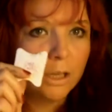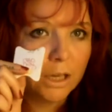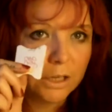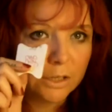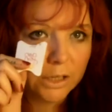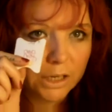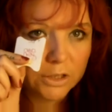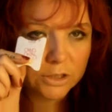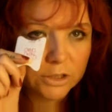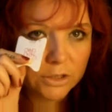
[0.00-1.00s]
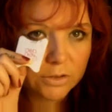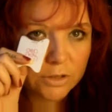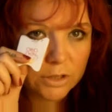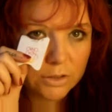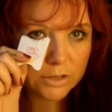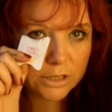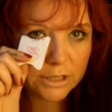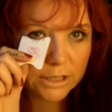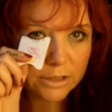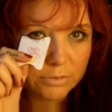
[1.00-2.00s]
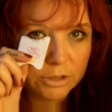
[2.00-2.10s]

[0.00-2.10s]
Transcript: and you can actually use it underneath,